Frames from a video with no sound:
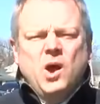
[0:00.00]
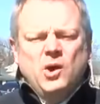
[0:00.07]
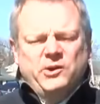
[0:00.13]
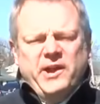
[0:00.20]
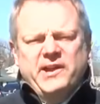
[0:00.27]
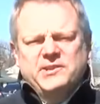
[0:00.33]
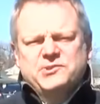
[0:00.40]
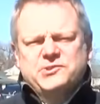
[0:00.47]

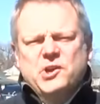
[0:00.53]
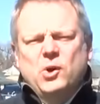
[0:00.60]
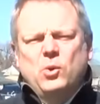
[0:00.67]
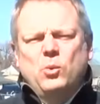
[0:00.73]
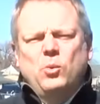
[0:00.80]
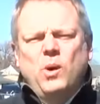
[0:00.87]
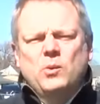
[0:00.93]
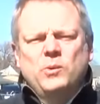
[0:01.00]
Okay,
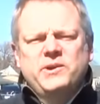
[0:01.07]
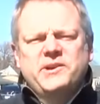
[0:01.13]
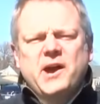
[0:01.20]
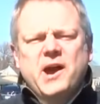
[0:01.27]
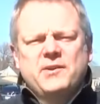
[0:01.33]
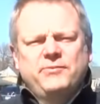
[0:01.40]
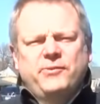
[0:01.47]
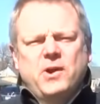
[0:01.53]
so what we
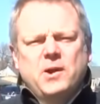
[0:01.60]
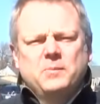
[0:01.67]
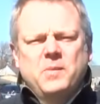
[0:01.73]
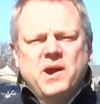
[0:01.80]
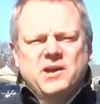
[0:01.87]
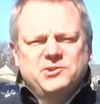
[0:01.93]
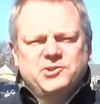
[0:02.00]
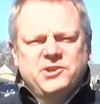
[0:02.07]
got
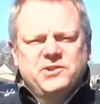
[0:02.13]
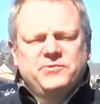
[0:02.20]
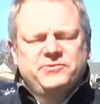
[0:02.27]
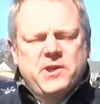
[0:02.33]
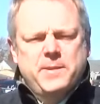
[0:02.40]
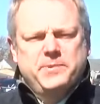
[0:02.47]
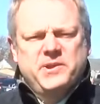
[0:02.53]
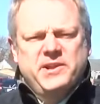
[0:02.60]
from uh,
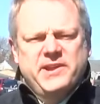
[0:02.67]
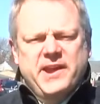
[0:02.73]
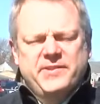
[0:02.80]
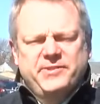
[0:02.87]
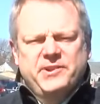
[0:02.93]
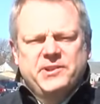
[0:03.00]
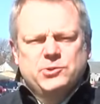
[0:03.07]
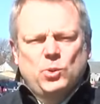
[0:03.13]
Chief Deputy
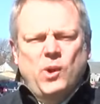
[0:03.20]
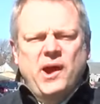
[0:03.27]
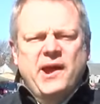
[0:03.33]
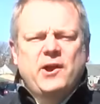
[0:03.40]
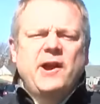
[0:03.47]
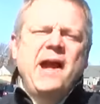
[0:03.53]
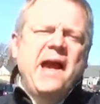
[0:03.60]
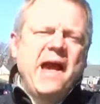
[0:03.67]
Anthony
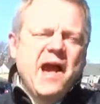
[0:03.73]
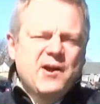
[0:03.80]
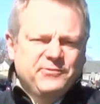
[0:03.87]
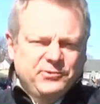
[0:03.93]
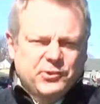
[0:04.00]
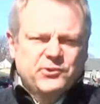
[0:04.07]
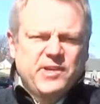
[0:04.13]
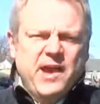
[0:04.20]
Dwyer
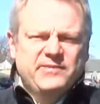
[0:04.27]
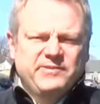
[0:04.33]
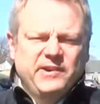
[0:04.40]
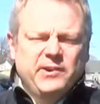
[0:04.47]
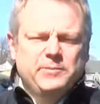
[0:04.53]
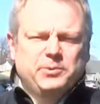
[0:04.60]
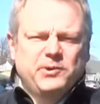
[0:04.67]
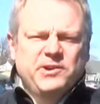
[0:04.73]
after that
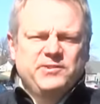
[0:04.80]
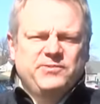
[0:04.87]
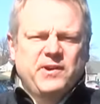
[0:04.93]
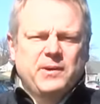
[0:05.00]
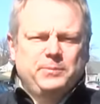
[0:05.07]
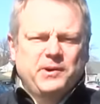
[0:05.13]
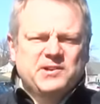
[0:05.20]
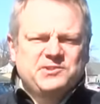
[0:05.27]
very brief
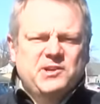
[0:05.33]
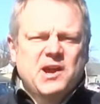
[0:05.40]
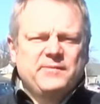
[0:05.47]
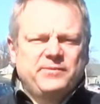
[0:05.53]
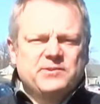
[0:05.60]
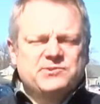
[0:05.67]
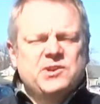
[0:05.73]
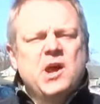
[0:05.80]
uh, press
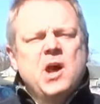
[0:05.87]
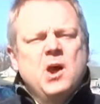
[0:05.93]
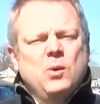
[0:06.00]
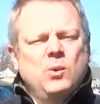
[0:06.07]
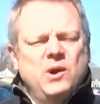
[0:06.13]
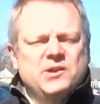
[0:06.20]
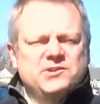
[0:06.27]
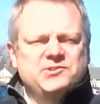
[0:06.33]
conference
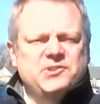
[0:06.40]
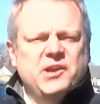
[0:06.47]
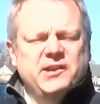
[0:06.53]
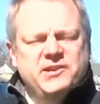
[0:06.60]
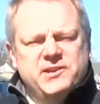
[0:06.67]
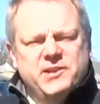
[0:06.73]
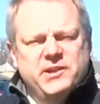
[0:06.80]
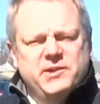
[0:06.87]
was uh,
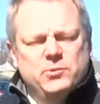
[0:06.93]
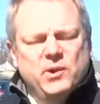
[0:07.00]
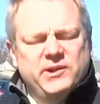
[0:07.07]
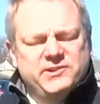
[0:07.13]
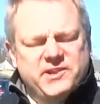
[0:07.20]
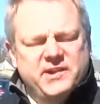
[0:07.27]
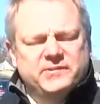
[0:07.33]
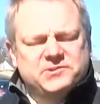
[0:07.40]
he, he,
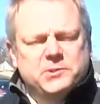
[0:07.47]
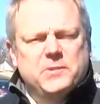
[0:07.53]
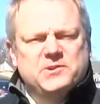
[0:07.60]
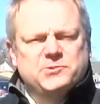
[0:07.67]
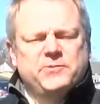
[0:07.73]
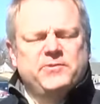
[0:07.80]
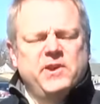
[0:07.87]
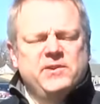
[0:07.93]
he, gave us some
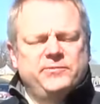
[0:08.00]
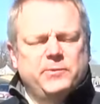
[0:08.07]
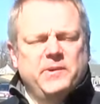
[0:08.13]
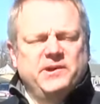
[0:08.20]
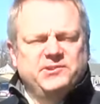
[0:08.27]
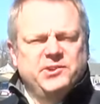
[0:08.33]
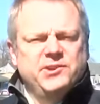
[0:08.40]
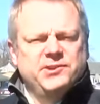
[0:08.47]

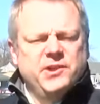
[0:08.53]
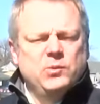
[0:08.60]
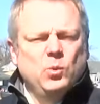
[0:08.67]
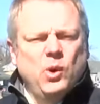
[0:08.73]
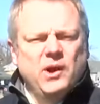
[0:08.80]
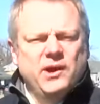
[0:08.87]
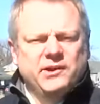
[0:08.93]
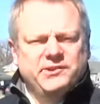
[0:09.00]
information he
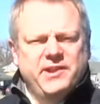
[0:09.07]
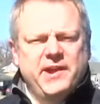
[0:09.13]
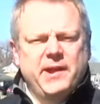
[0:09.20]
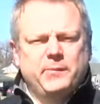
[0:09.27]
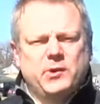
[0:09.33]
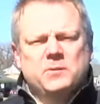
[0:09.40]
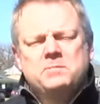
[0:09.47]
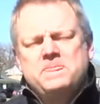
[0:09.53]
didn't want on
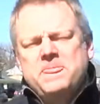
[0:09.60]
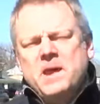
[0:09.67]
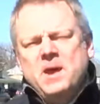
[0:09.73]
camera,